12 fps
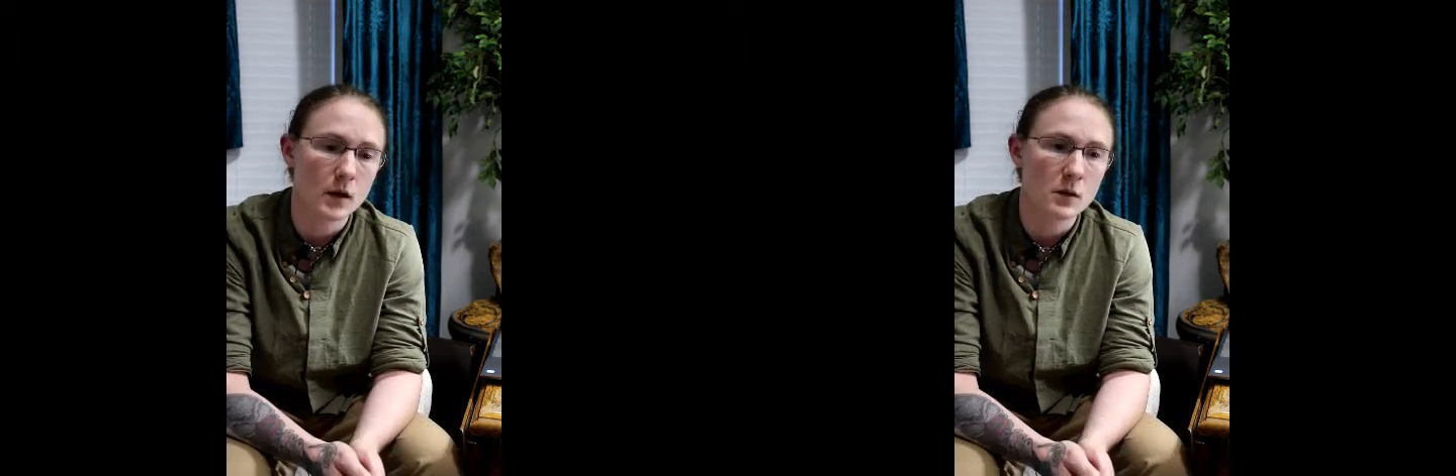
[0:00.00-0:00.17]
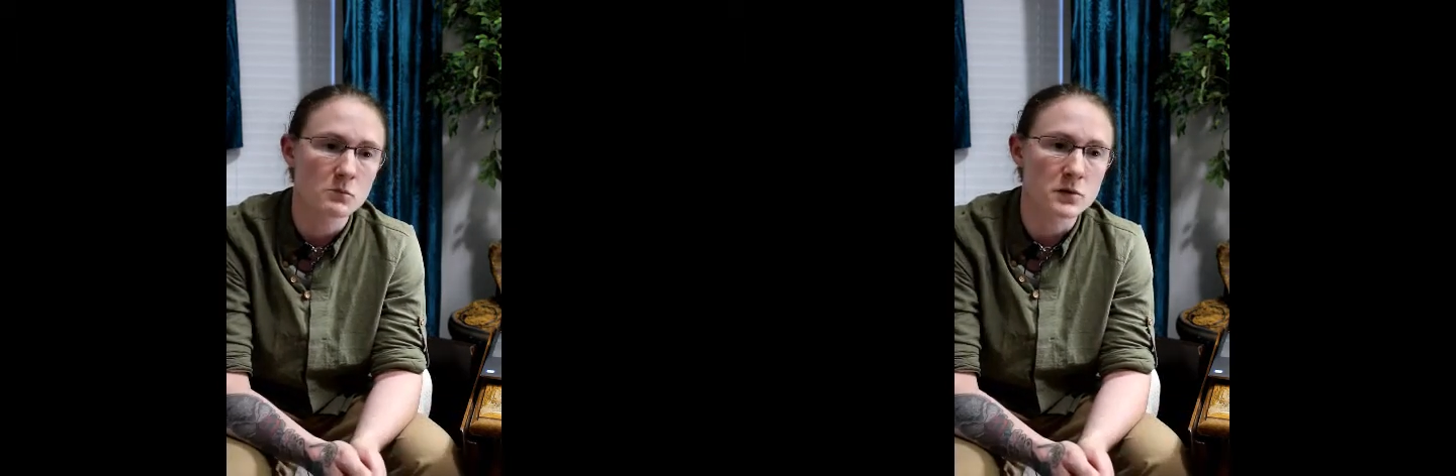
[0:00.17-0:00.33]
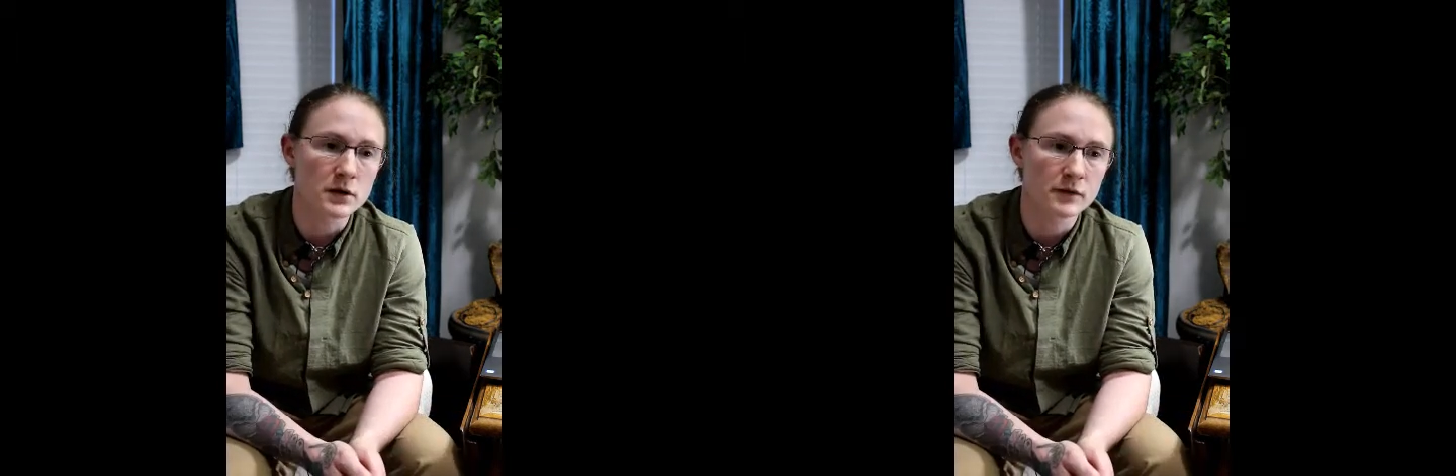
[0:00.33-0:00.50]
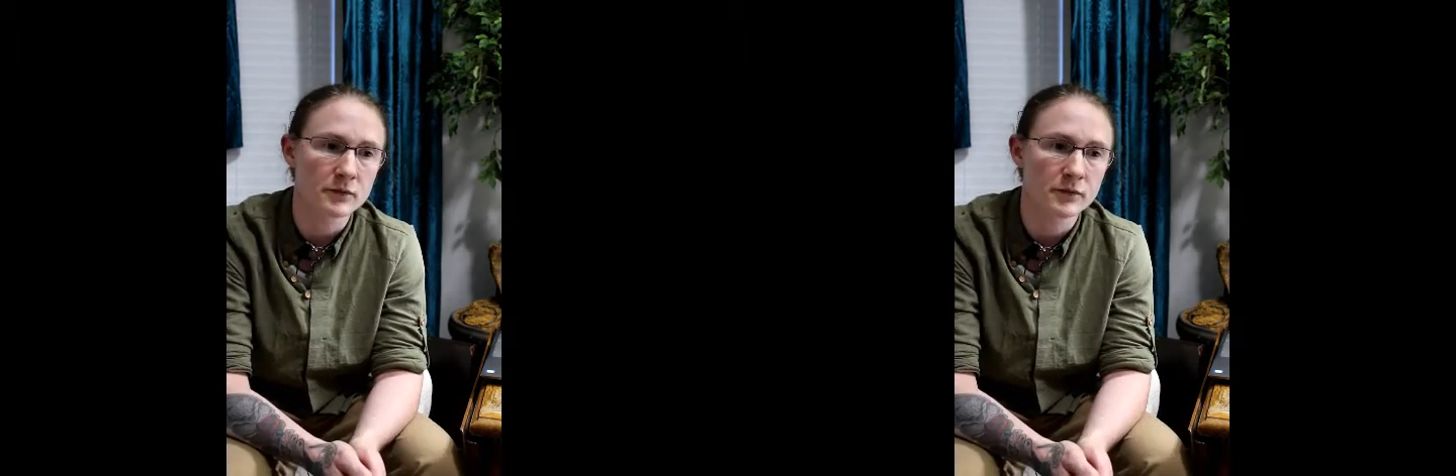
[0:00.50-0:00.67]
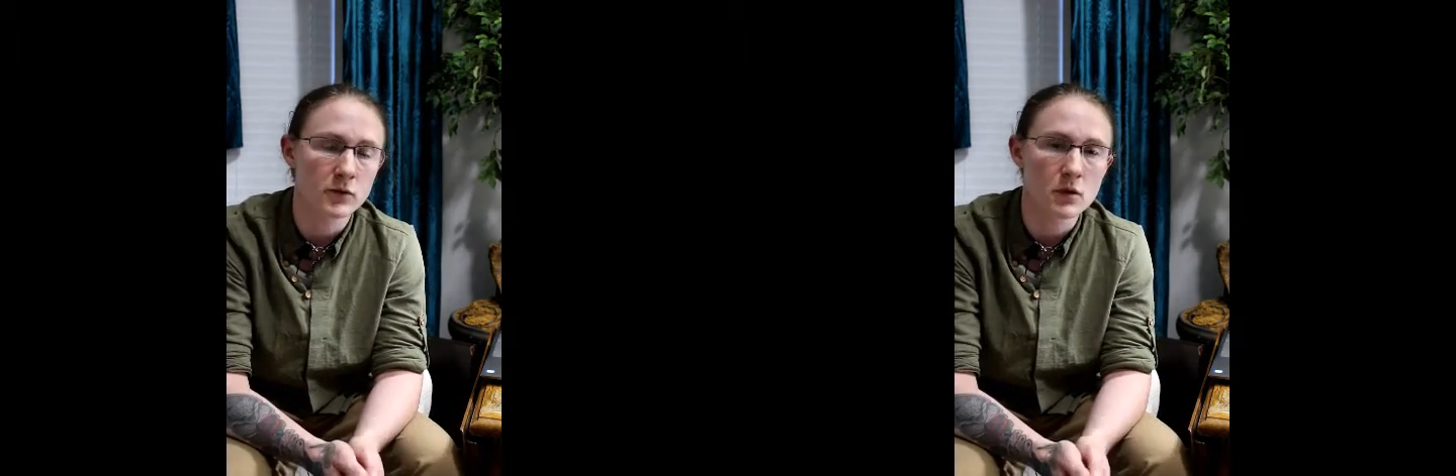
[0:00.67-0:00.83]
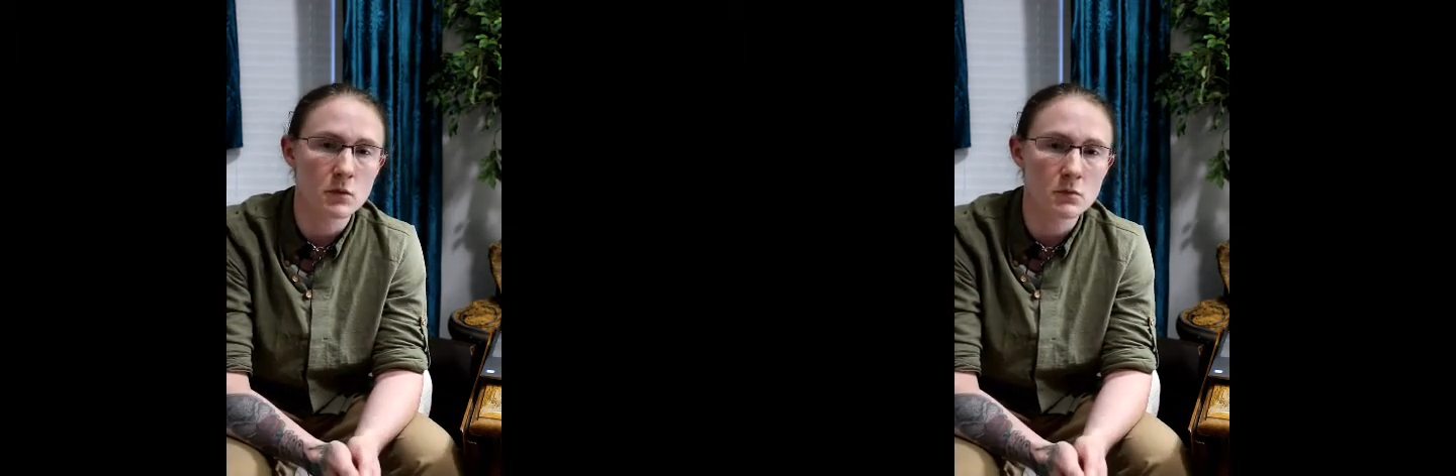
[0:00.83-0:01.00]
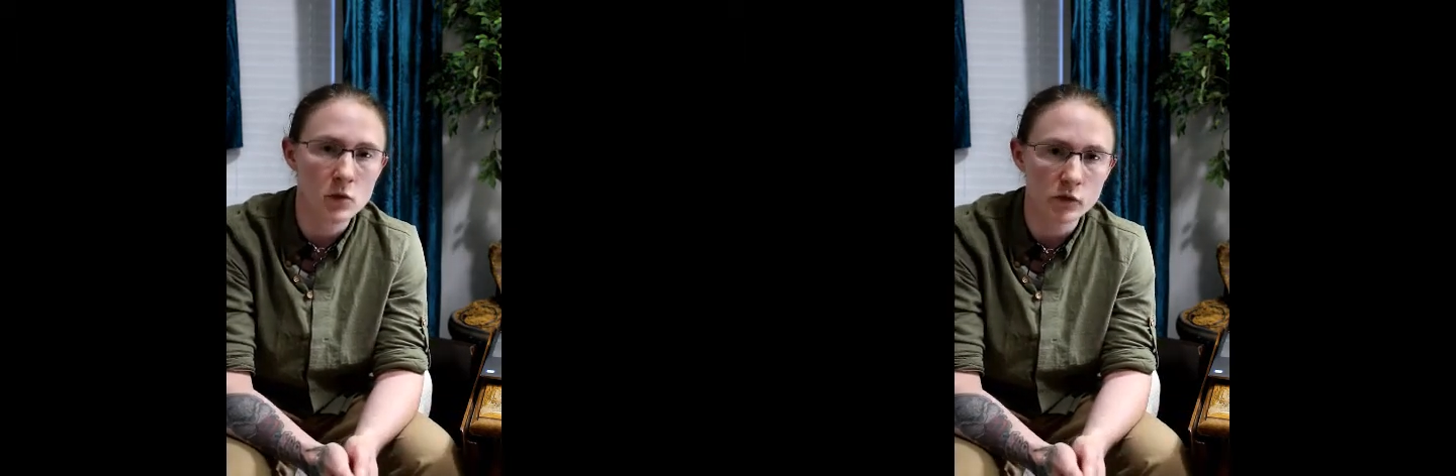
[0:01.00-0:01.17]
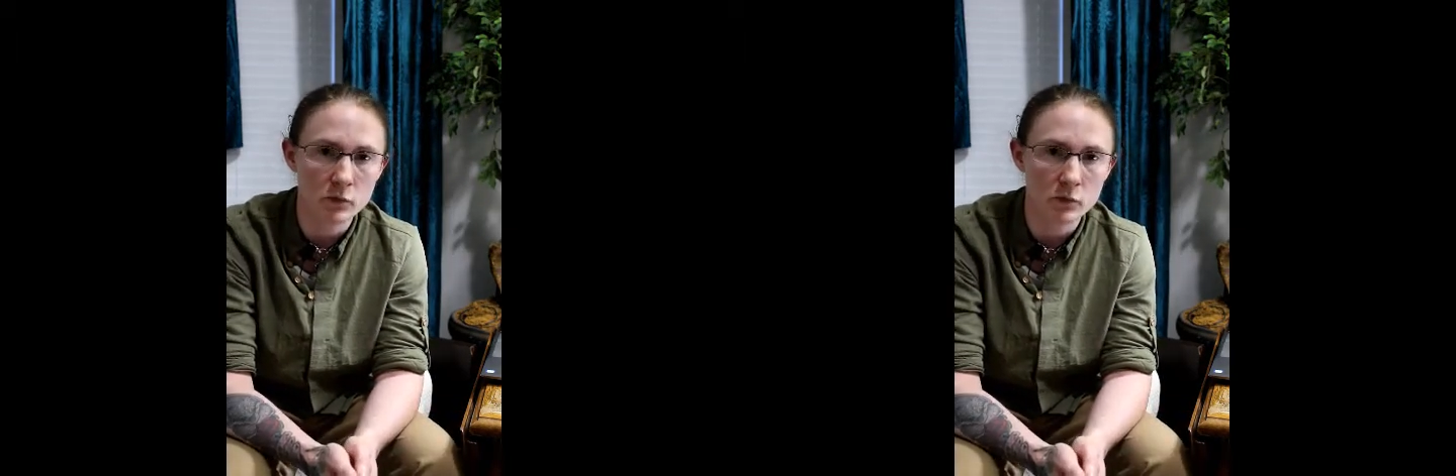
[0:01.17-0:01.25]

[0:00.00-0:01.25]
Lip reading: But for most